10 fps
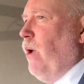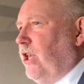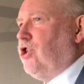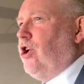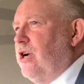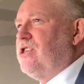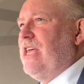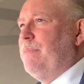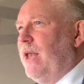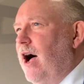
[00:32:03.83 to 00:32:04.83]
what church
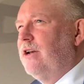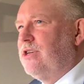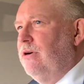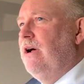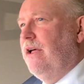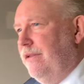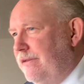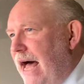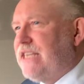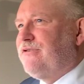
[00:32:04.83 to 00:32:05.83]
they belong to,
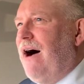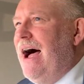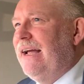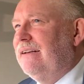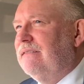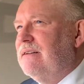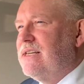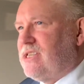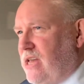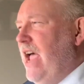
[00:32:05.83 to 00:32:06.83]
that's fine.
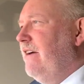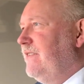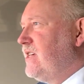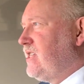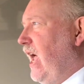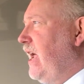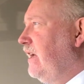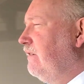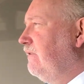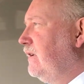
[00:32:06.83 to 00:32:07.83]
Saved is
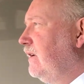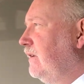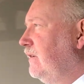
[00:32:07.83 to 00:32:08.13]
saved.